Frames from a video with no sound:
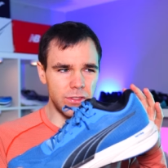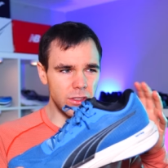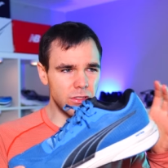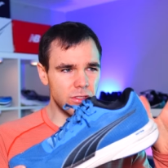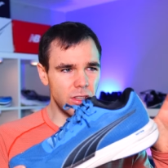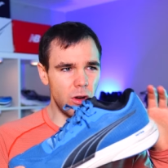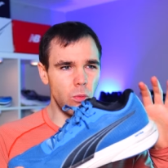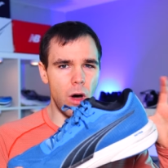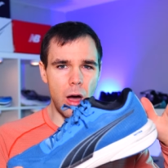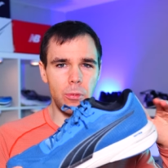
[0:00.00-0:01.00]
feel so
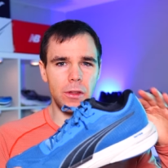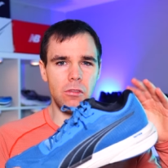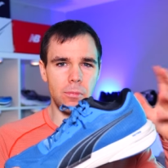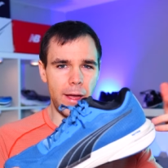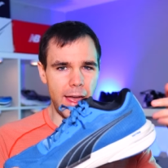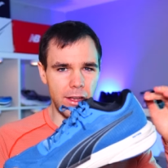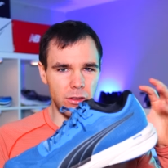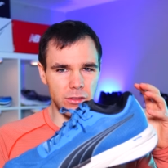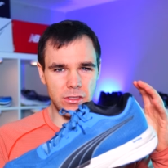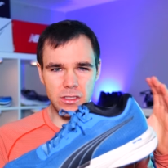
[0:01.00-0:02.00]
wobbly with my
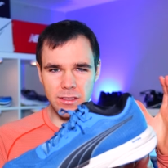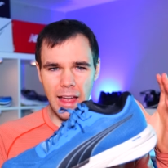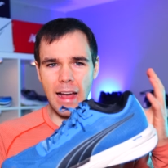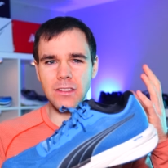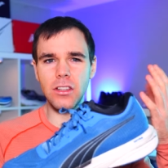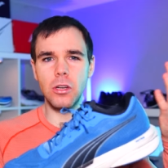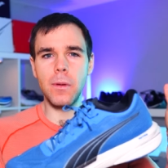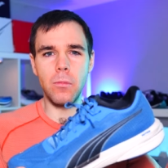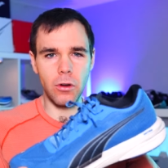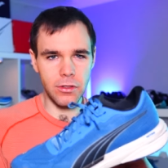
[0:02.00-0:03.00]
ankles. It just adds a little
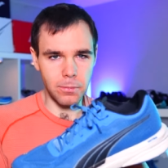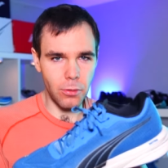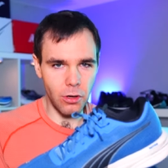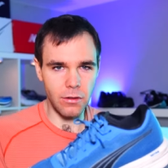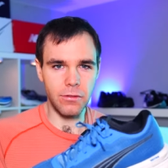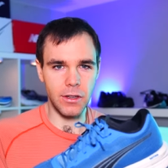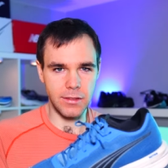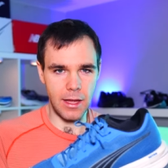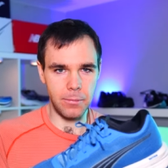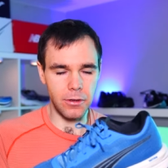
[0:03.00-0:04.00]
bit more support, for
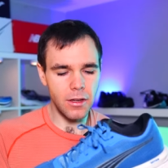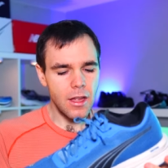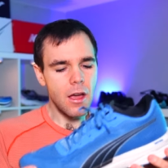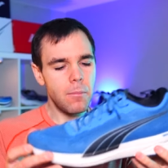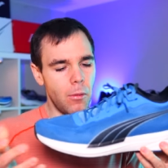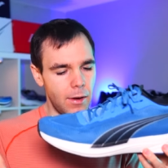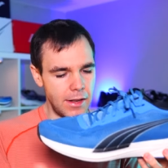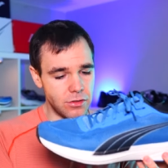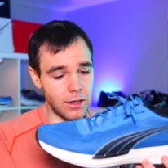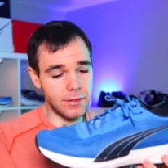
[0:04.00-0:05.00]
example. But when I
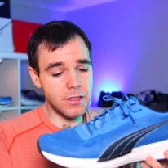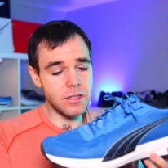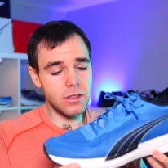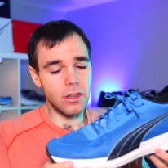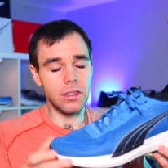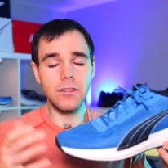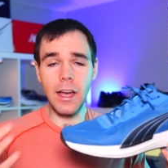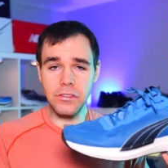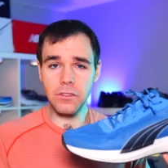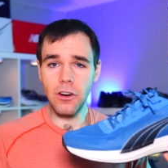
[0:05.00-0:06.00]
transition to this
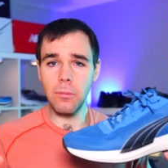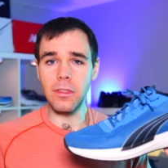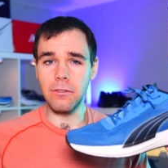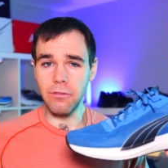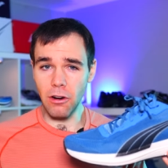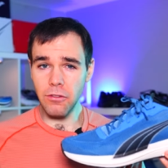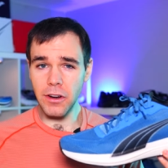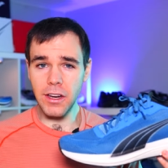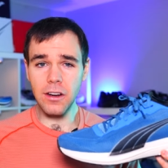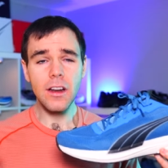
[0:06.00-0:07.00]
Nitro foam in the forefoot
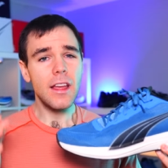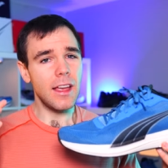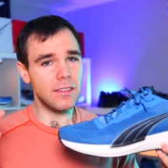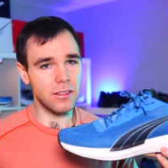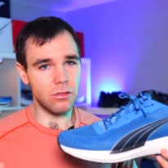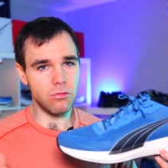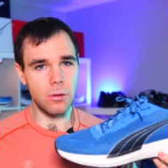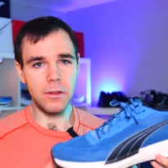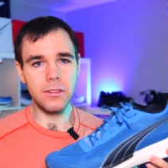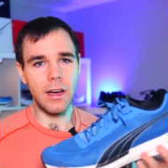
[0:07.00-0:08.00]
here, it's
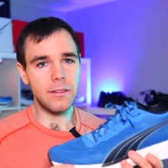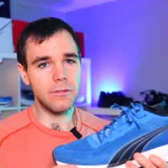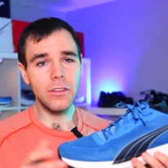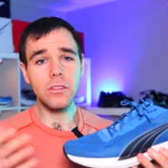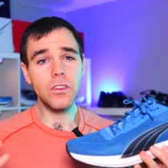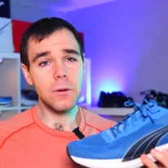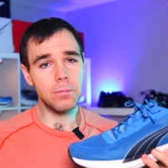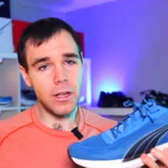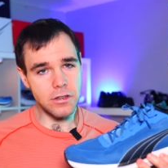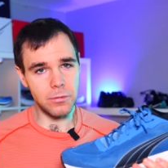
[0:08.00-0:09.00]
extremely soft and feels very
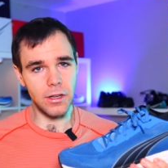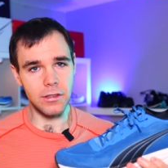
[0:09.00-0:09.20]
pleasurable